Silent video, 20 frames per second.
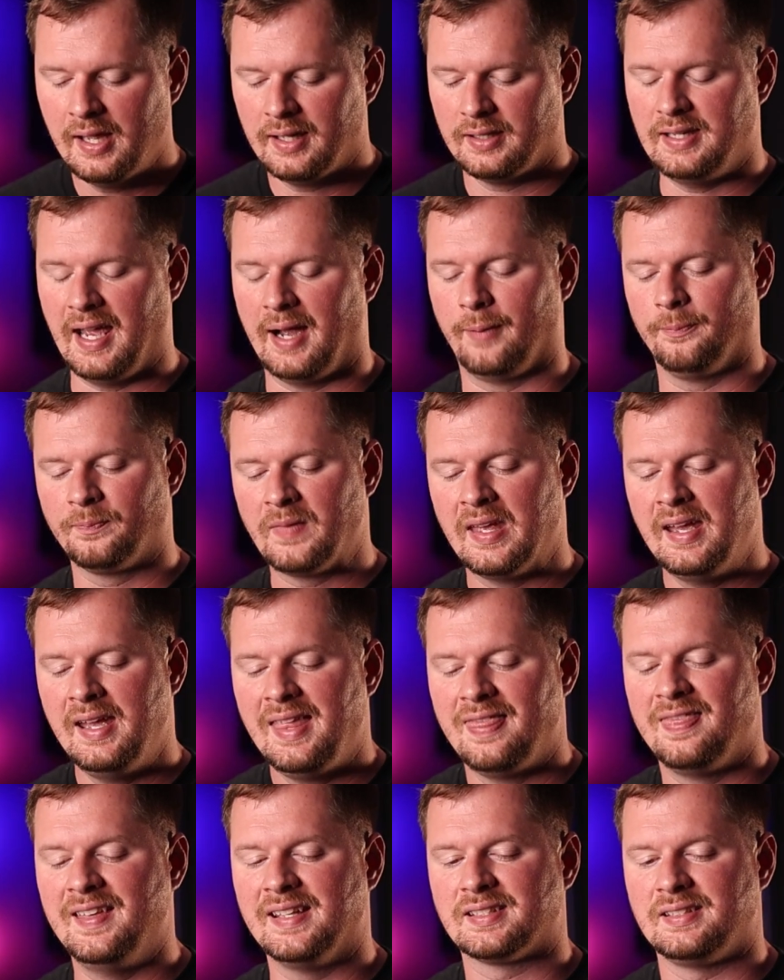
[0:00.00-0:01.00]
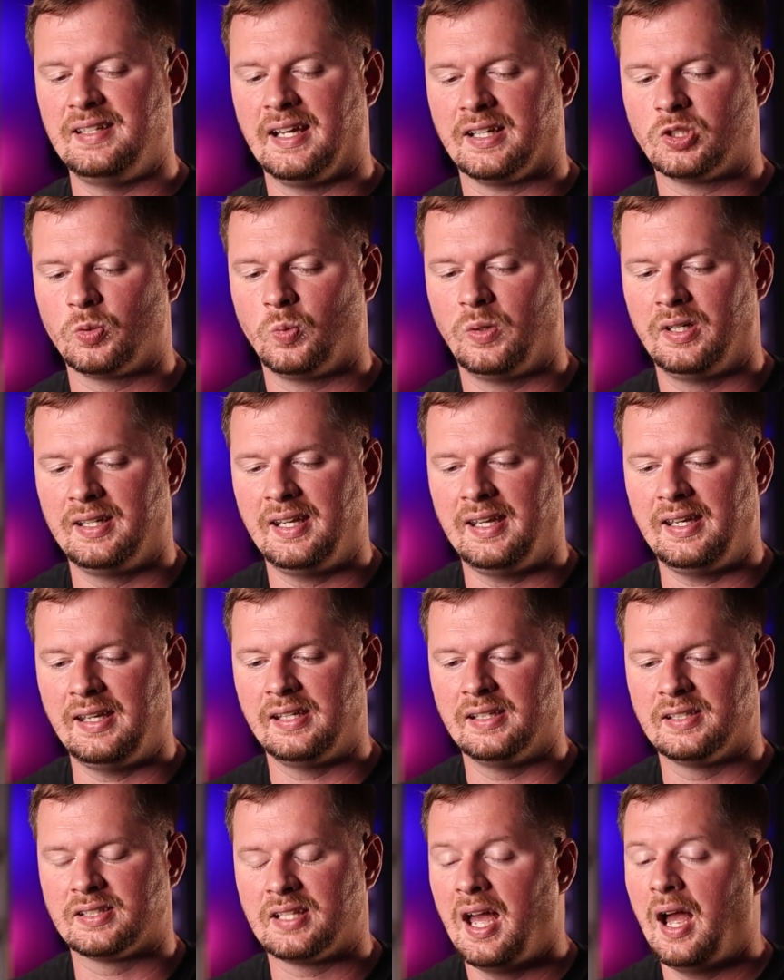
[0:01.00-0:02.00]
Now, this next one
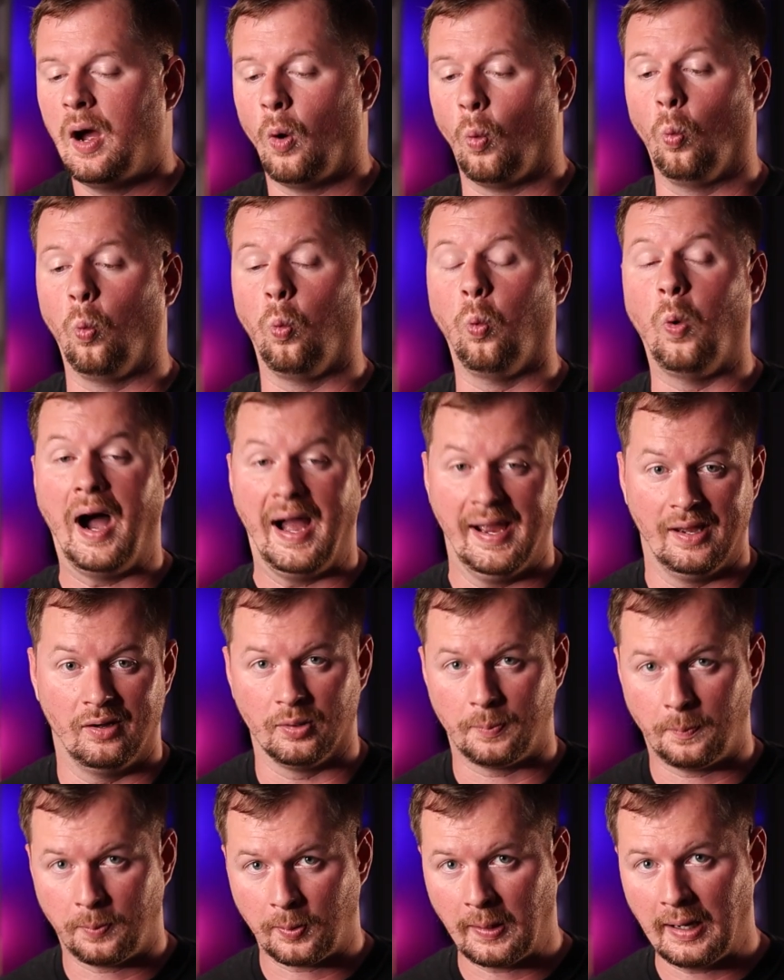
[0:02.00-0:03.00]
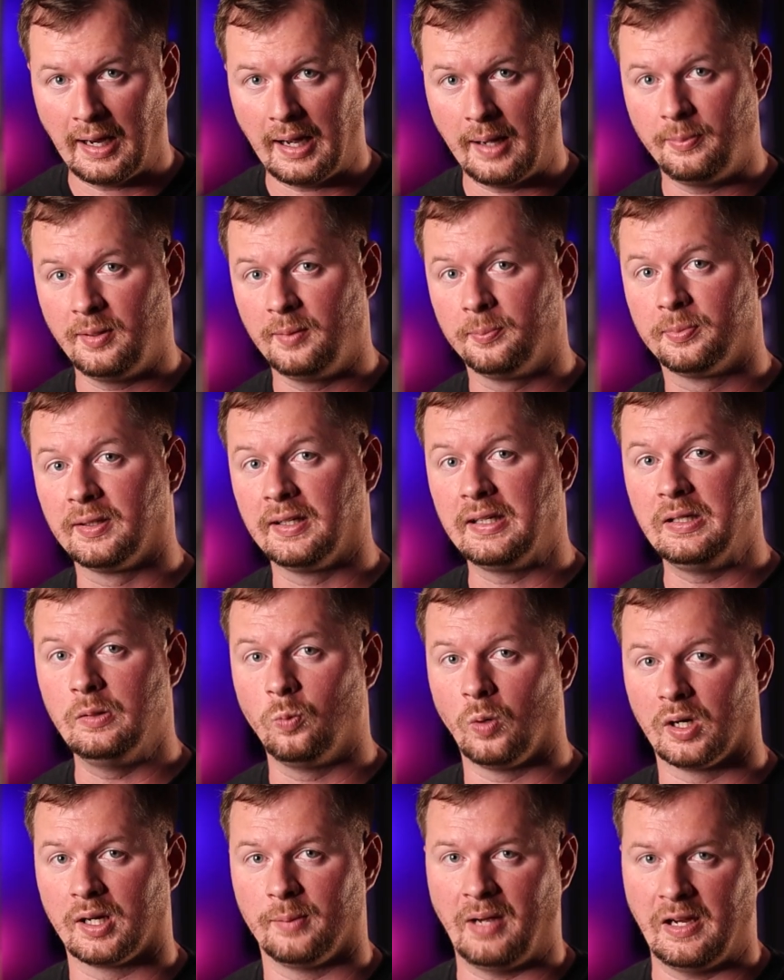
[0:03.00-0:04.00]
is wild. Probably
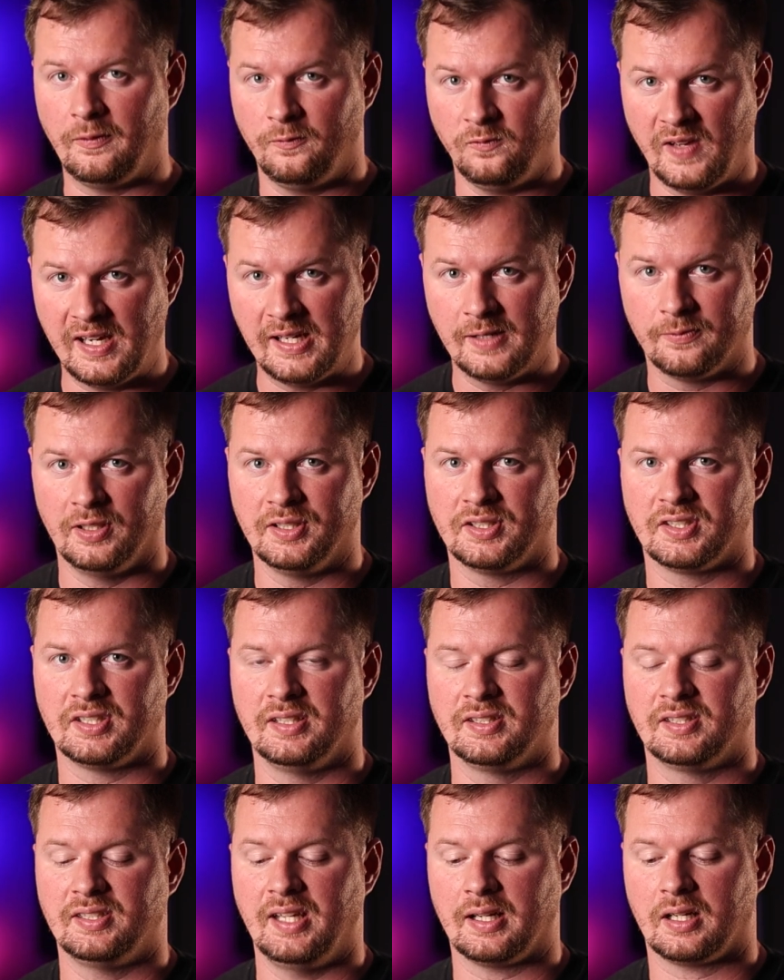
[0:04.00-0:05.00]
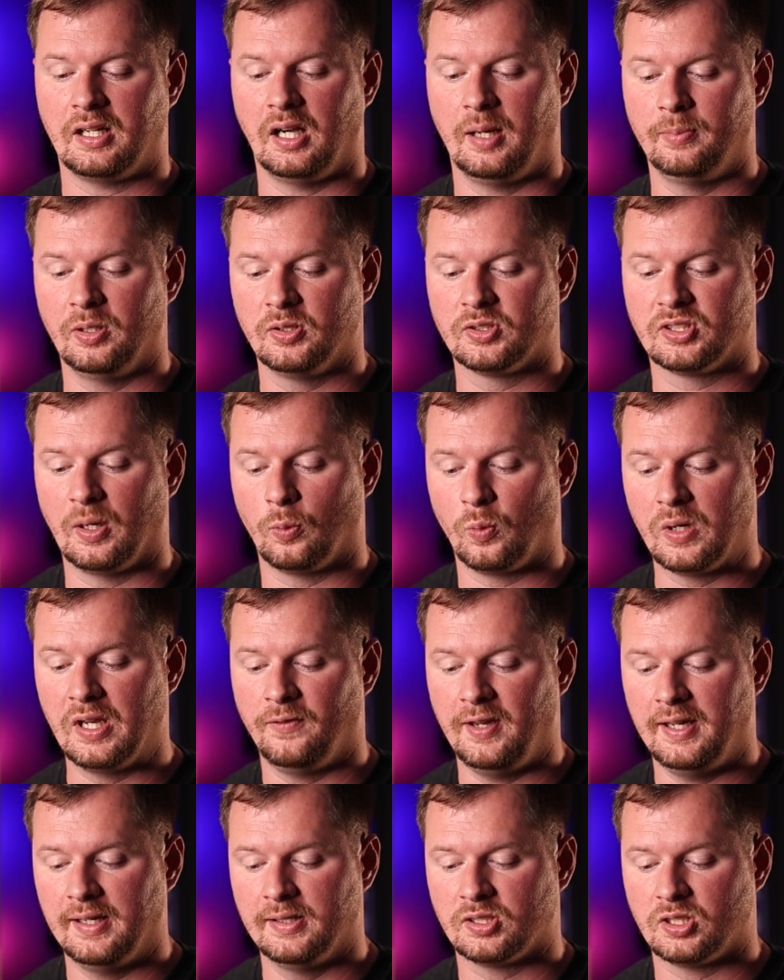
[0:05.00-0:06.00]
one of my favorite sunset combos that we have
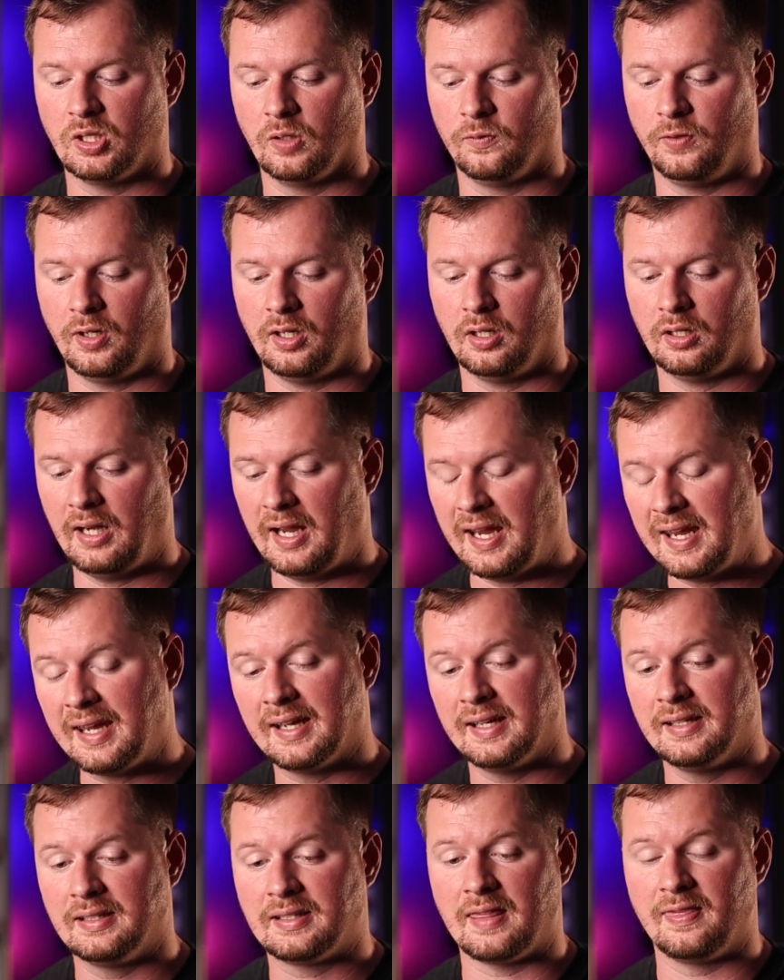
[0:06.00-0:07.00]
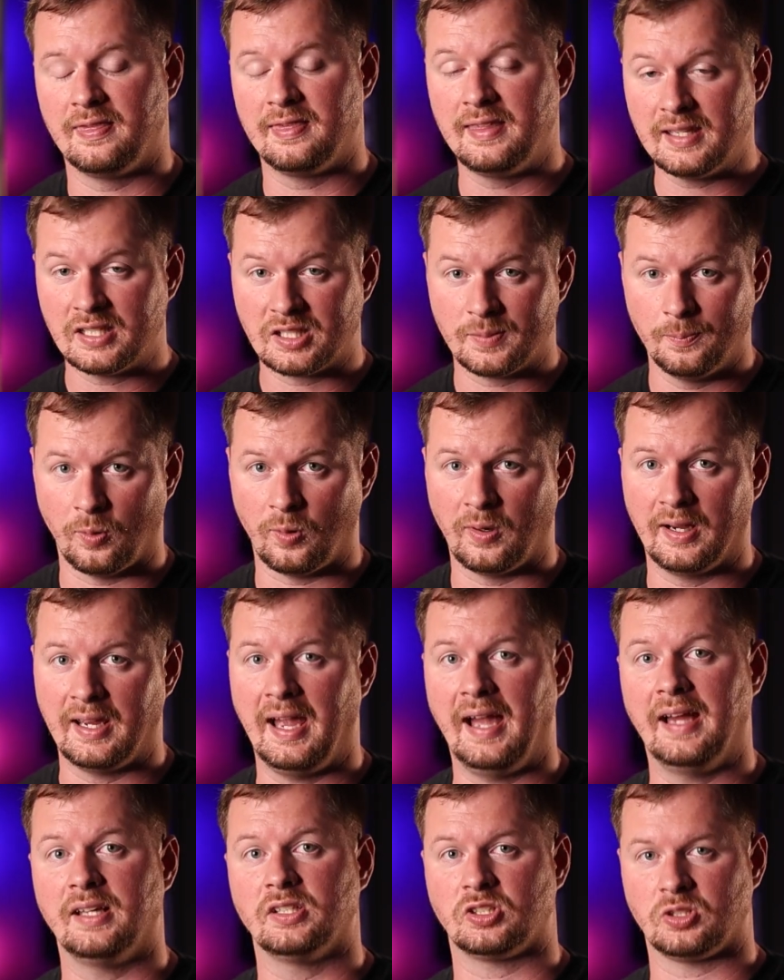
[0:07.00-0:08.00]
hit so far, and this boy
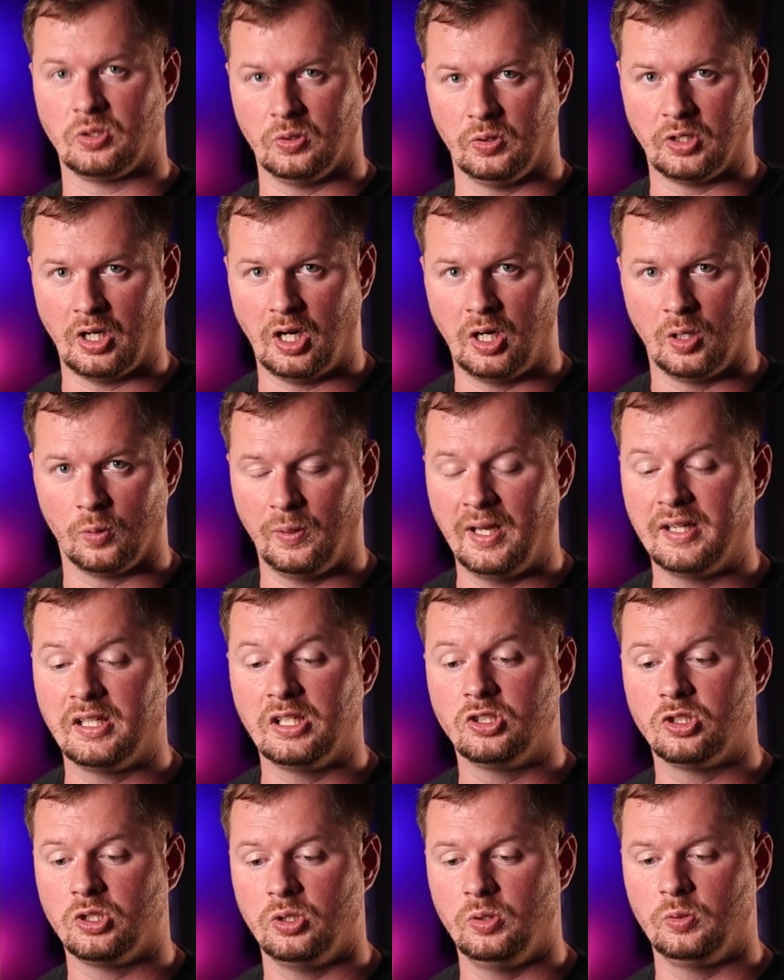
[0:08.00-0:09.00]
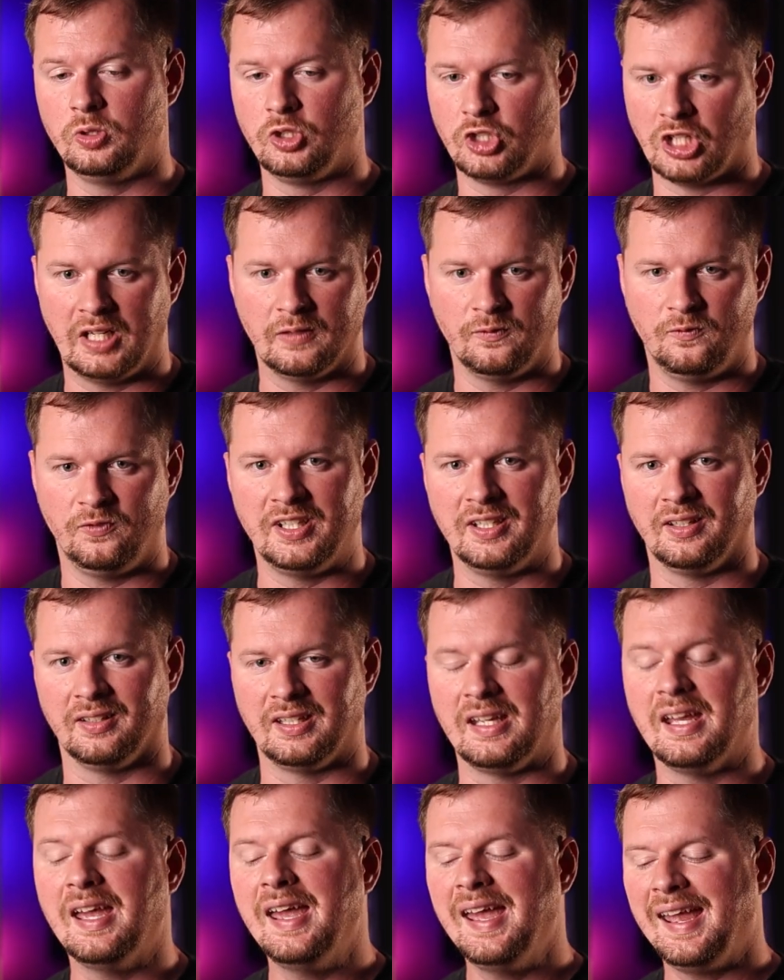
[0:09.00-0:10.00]
has sold already to John
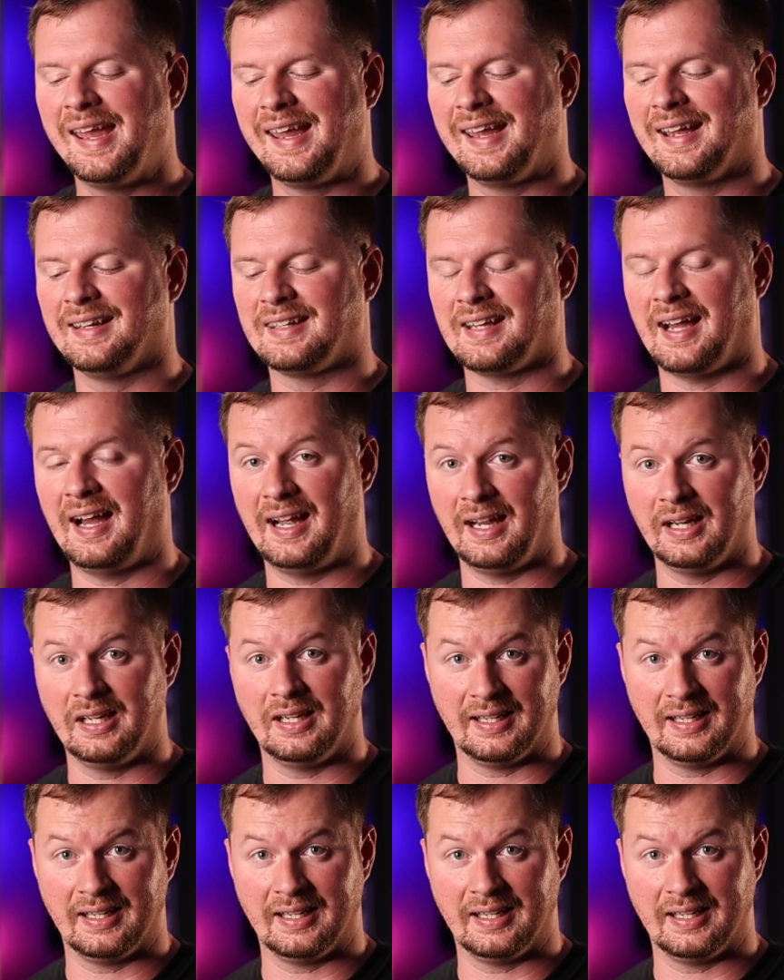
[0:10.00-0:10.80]
Feely, and I,